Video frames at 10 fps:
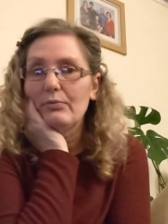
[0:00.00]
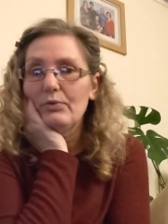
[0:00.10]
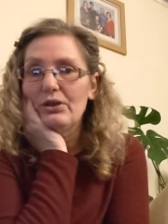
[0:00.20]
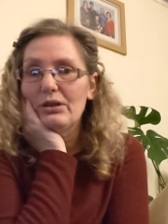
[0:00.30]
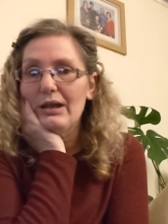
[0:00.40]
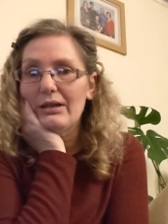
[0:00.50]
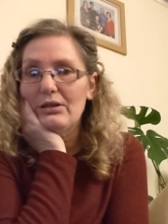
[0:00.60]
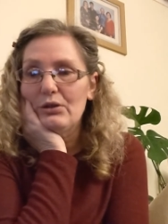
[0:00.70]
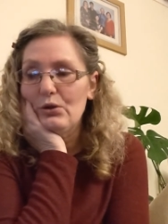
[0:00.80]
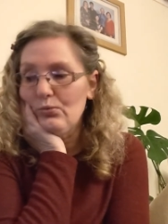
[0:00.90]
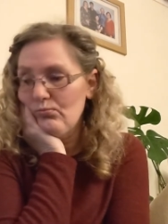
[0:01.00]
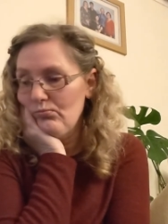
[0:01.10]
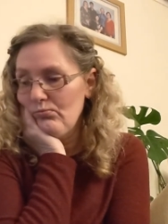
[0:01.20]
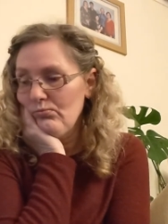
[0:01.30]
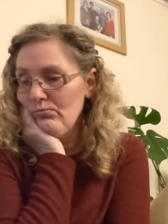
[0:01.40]
which I'd like to do.
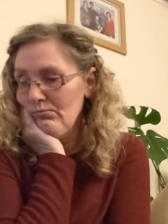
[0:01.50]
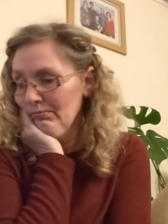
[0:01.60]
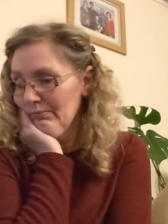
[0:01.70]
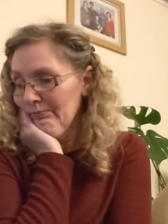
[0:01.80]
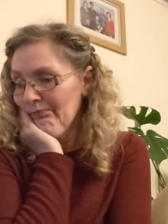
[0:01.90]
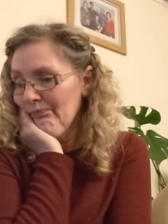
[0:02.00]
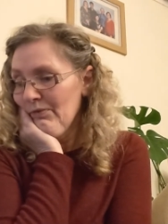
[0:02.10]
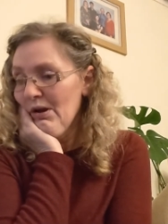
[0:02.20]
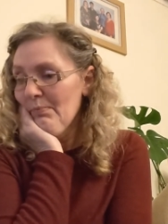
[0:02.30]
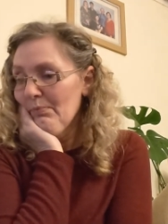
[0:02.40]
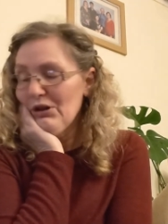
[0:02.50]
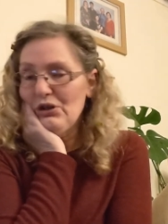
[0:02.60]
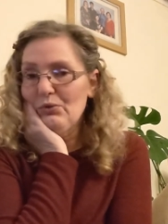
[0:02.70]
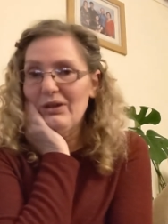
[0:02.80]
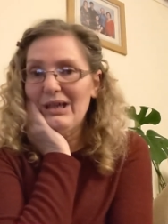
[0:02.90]
But I
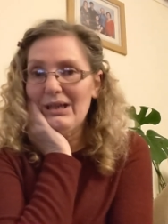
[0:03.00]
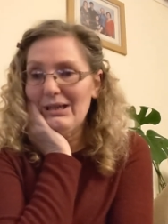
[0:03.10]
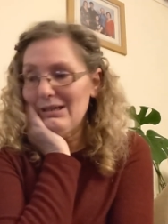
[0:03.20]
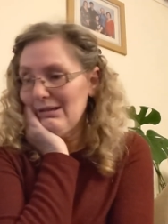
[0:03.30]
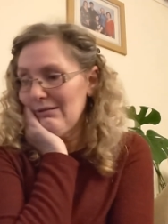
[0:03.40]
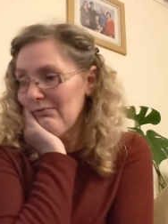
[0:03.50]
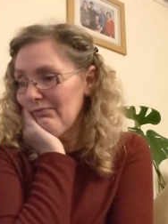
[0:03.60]
just want to get these